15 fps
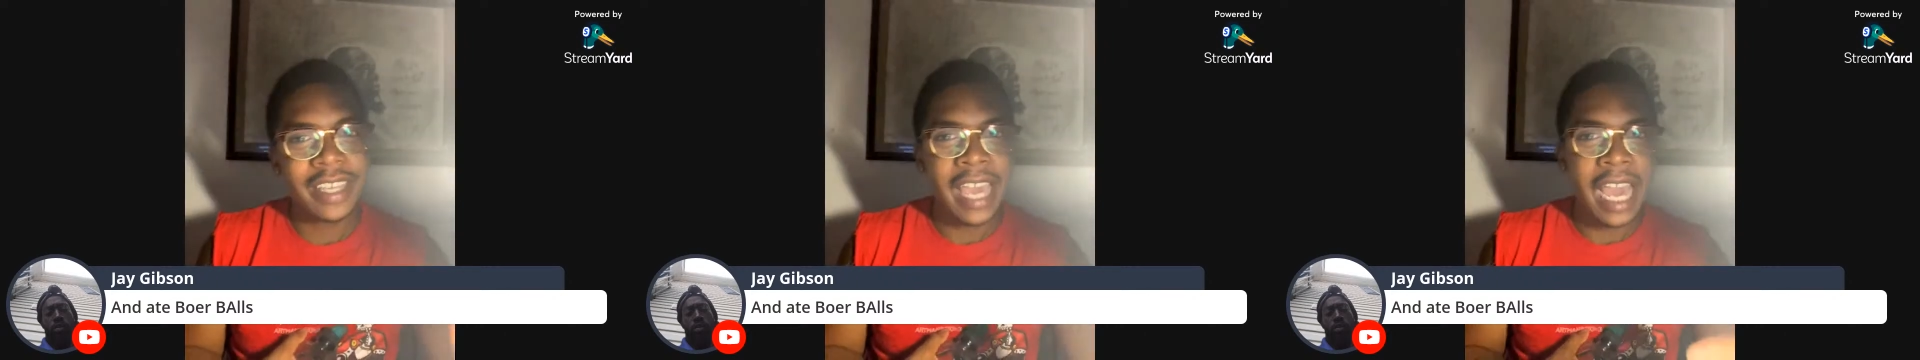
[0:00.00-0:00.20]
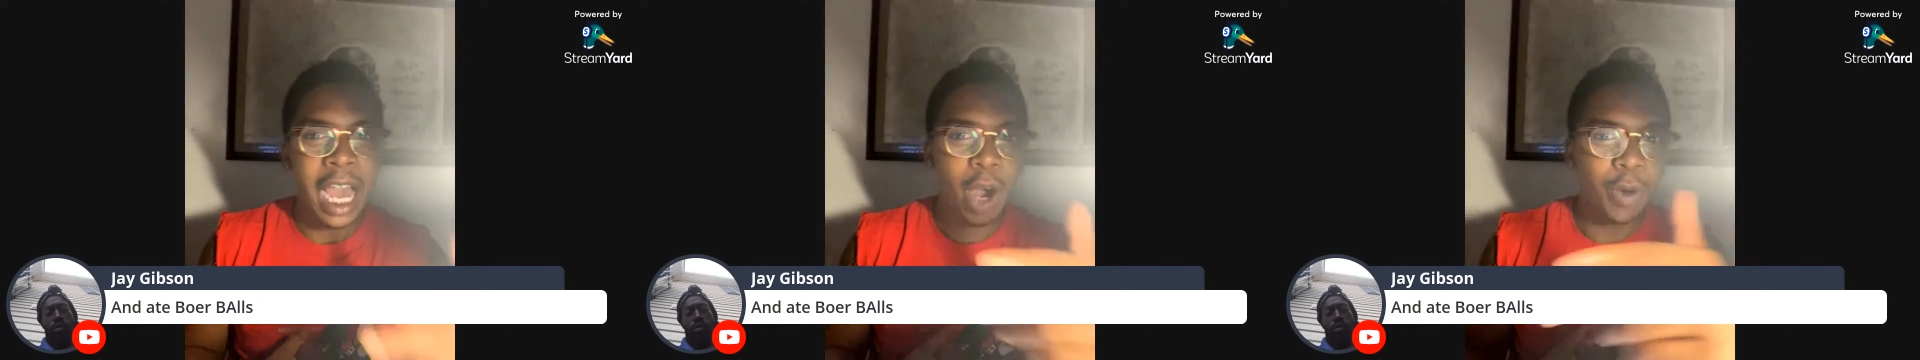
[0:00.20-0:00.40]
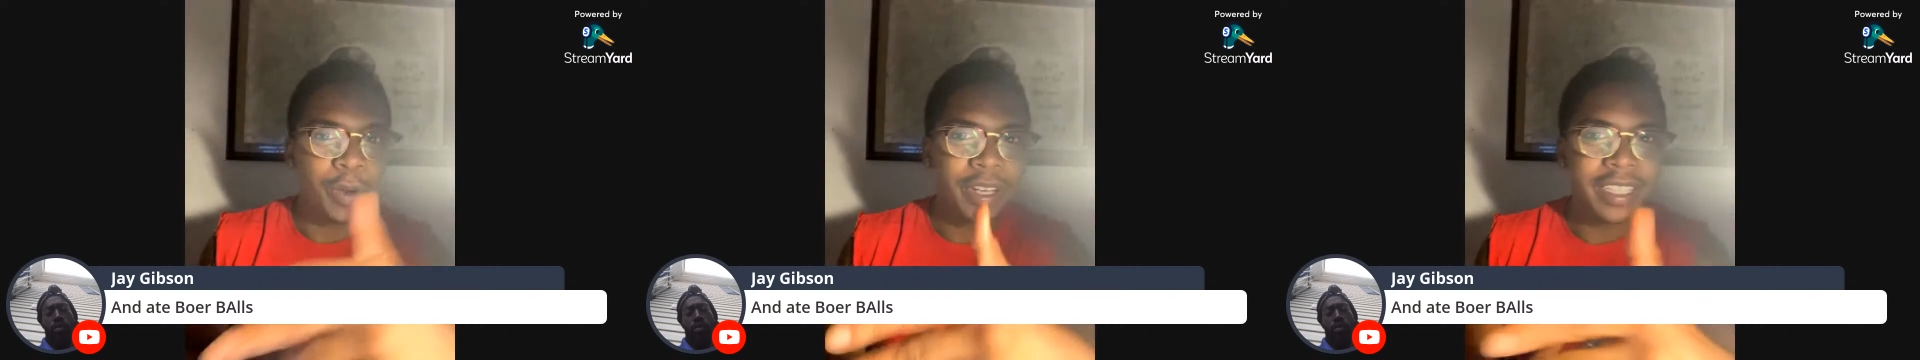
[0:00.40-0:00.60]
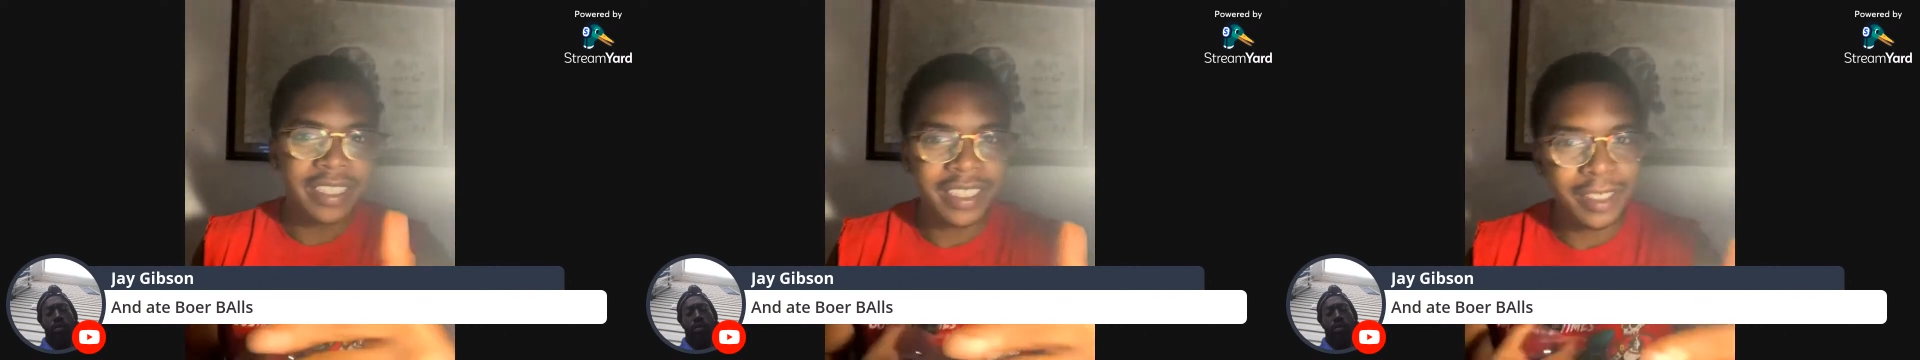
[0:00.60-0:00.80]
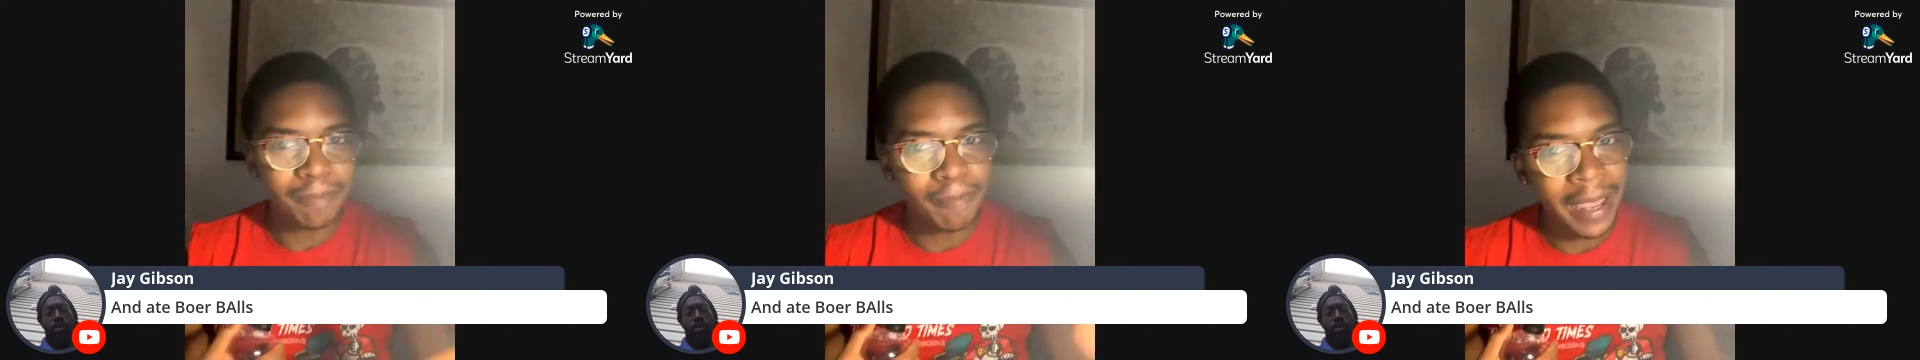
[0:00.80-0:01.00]

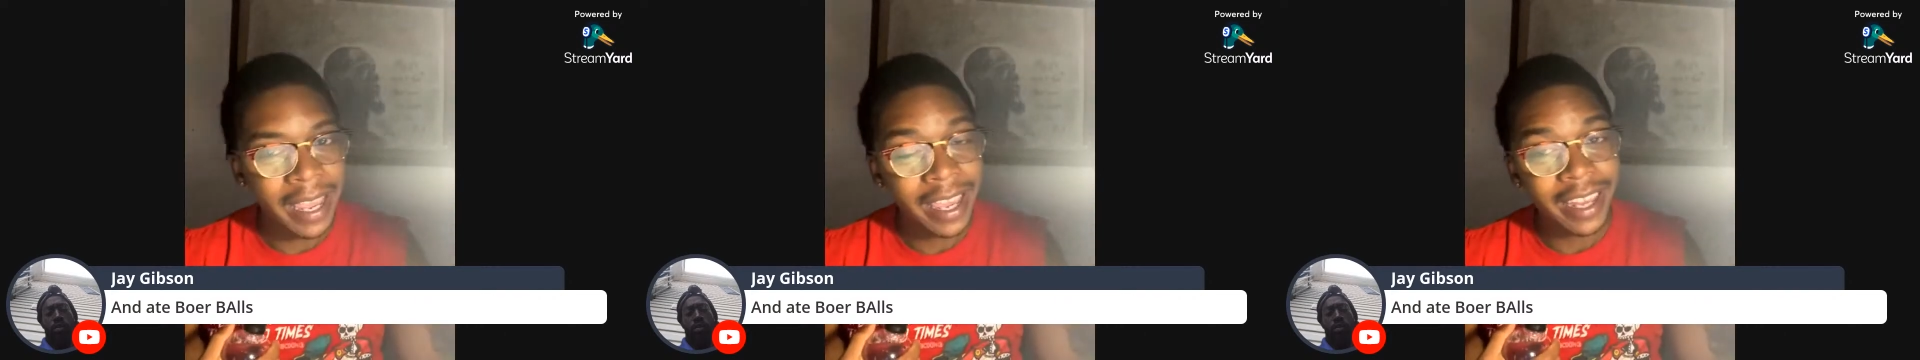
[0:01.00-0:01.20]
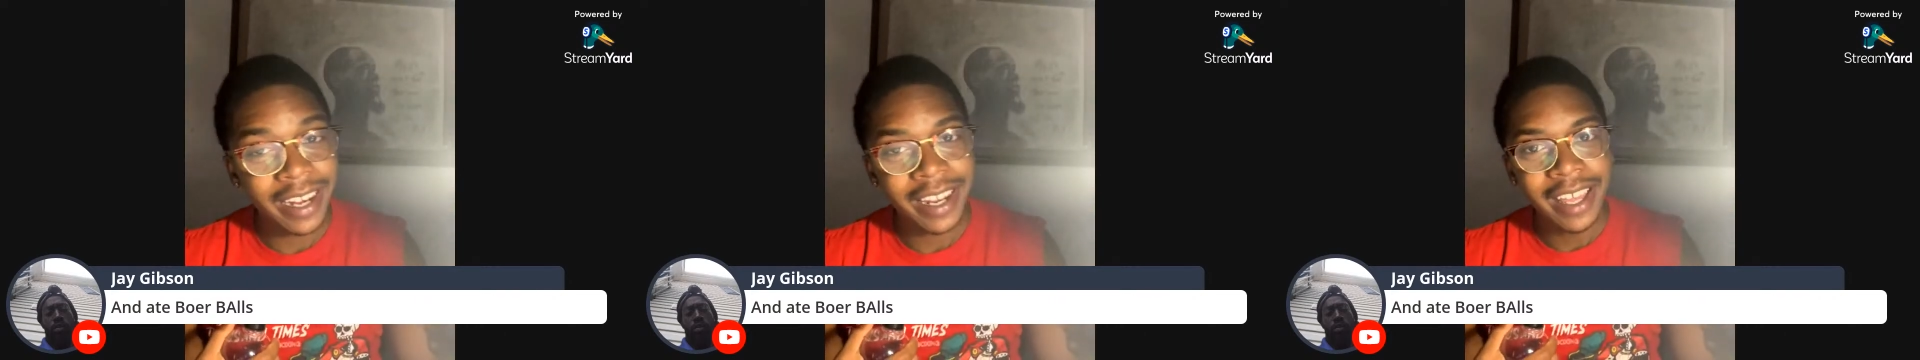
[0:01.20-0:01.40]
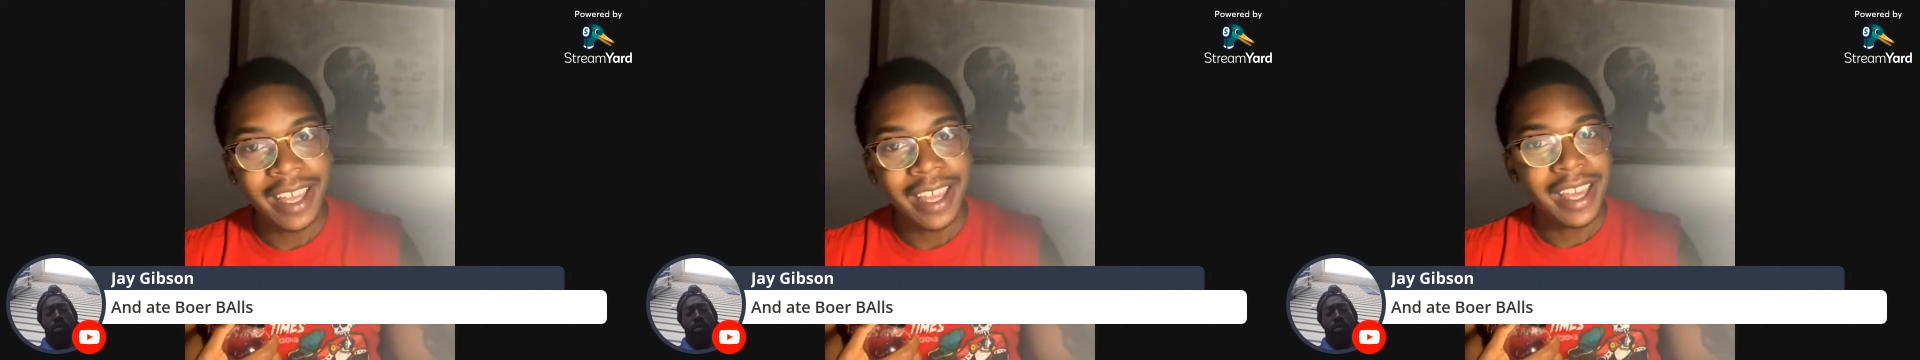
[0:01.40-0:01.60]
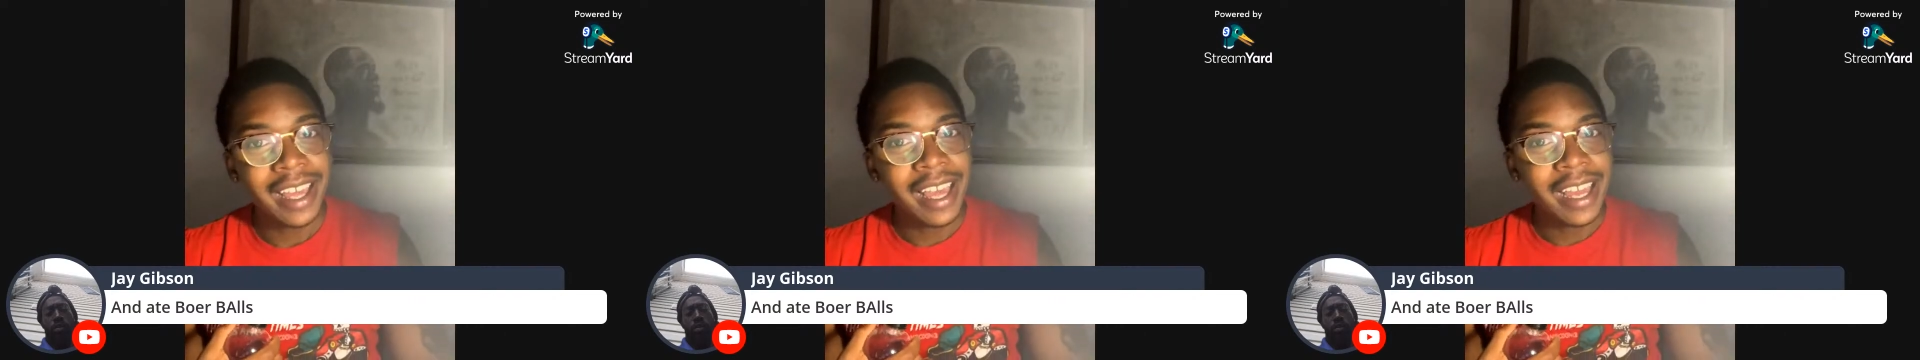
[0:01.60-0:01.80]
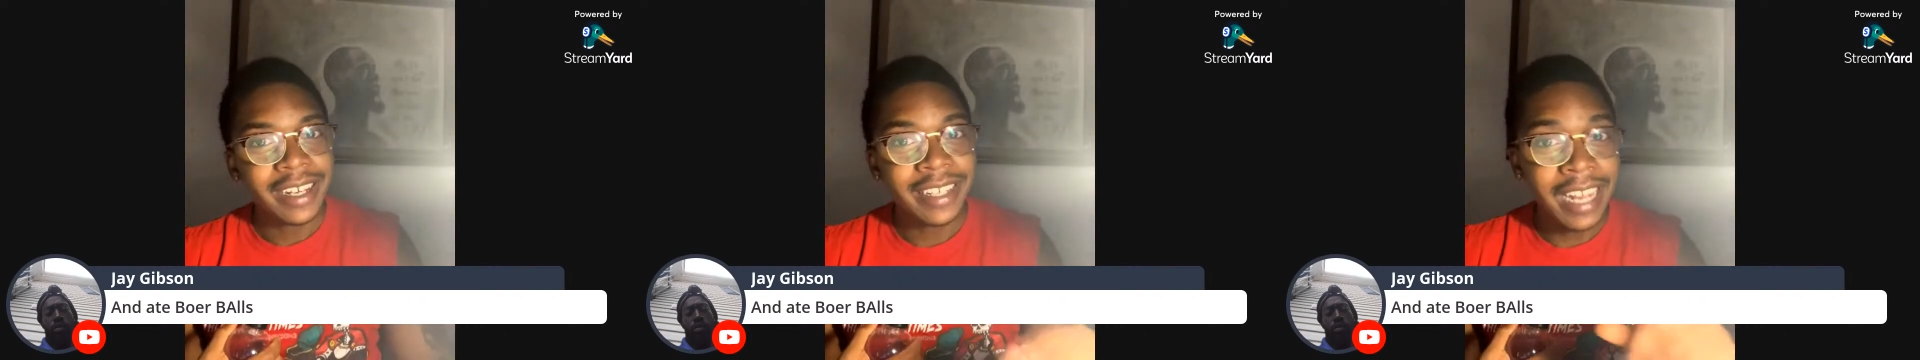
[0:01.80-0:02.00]
cowardice man?
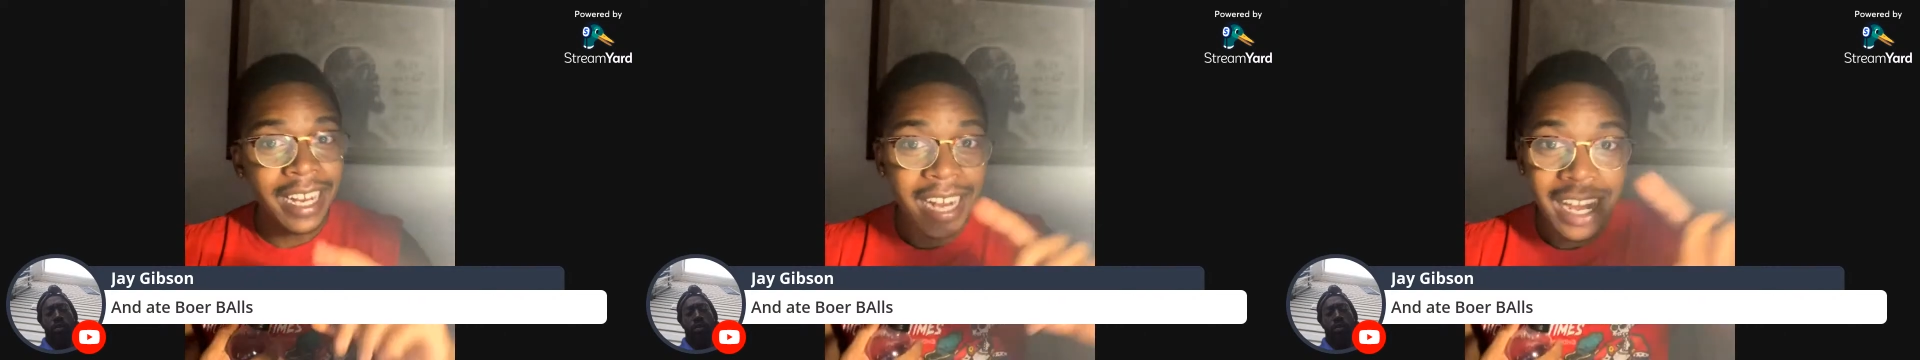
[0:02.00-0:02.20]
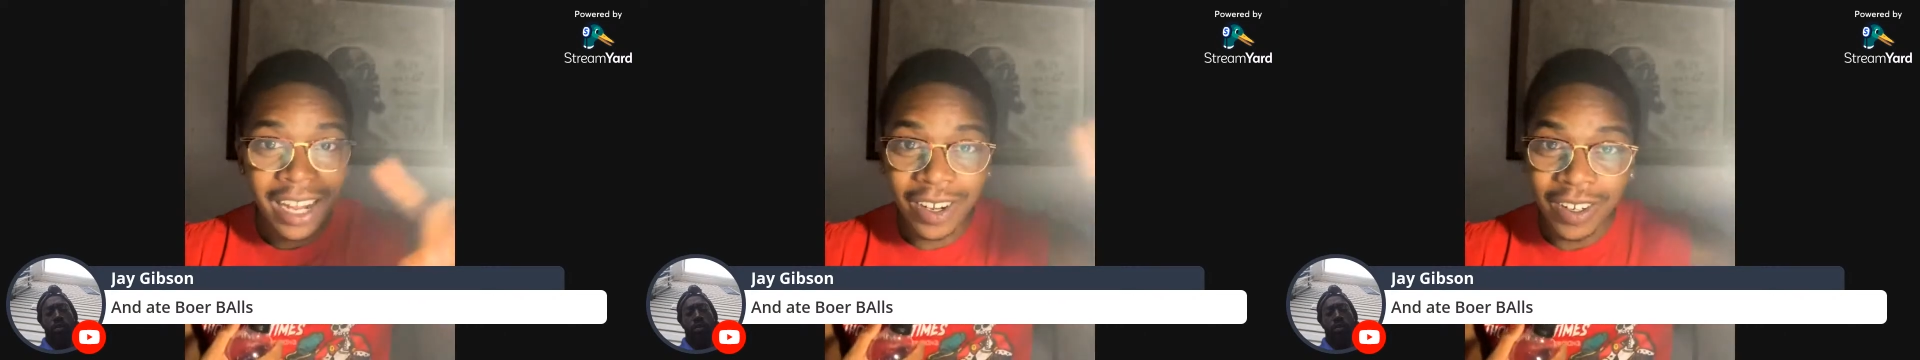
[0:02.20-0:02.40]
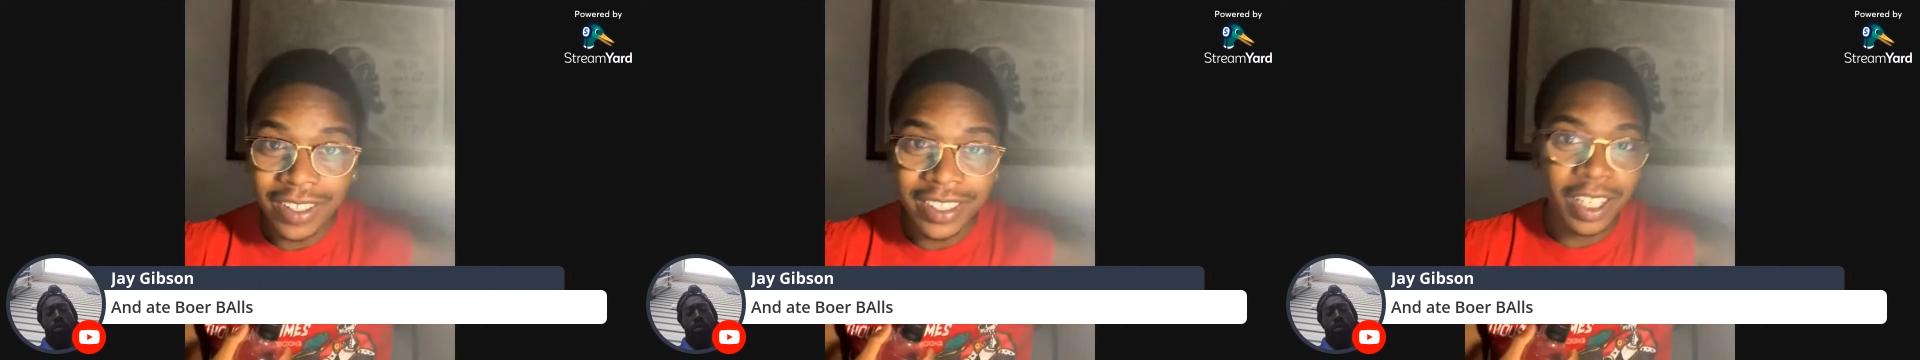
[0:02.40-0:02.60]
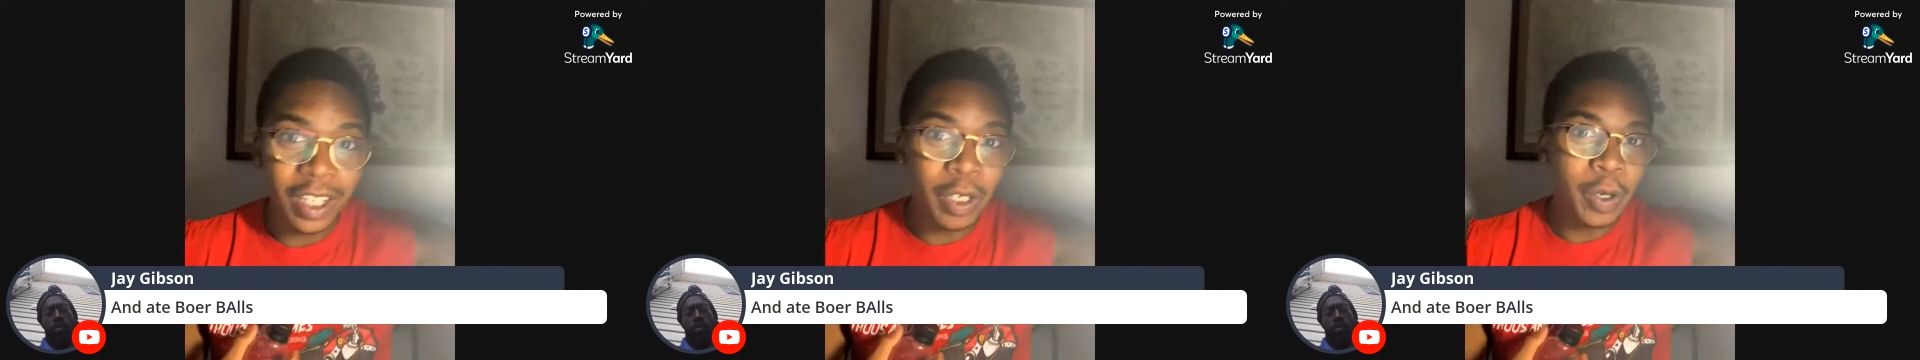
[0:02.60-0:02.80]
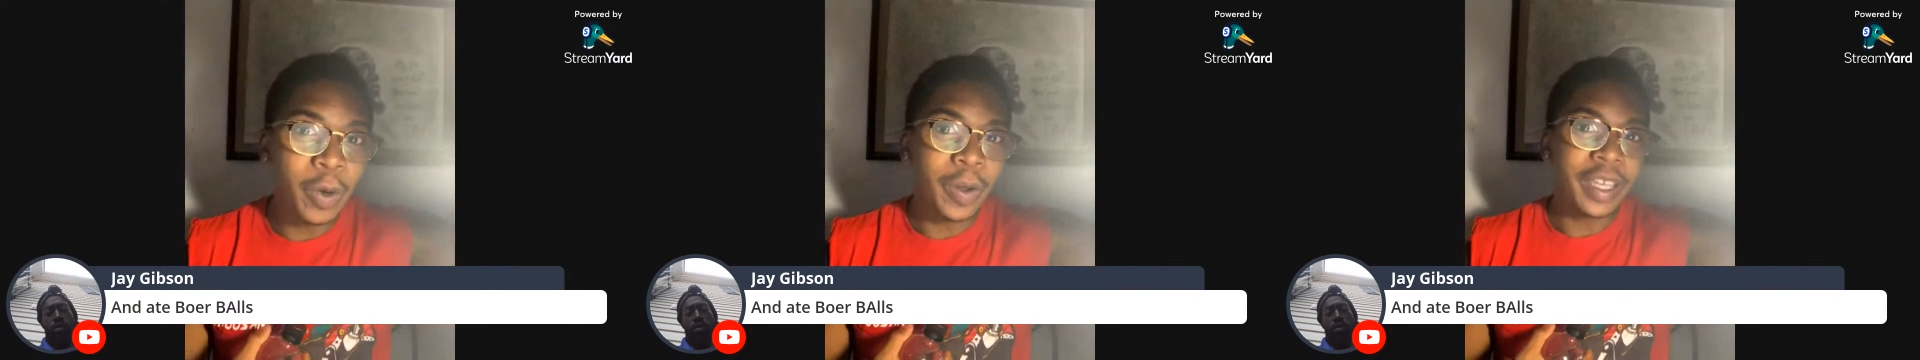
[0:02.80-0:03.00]
They're not going to tell you on